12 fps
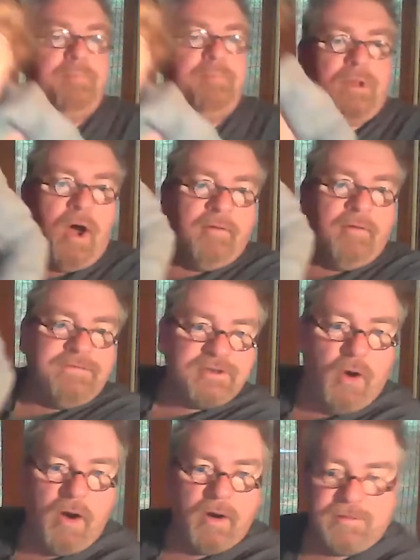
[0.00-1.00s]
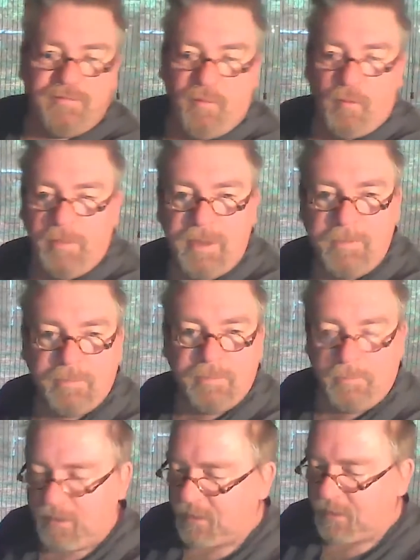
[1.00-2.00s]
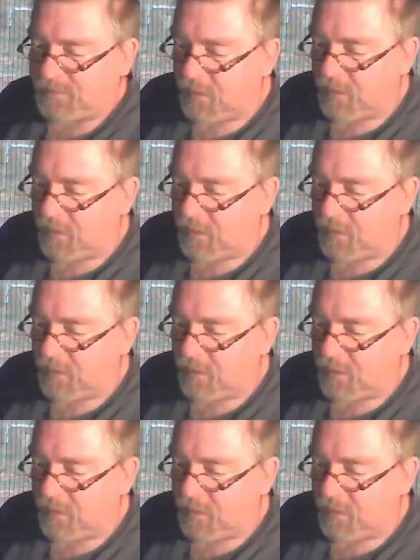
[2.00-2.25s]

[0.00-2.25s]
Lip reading: beloved songs for the people, because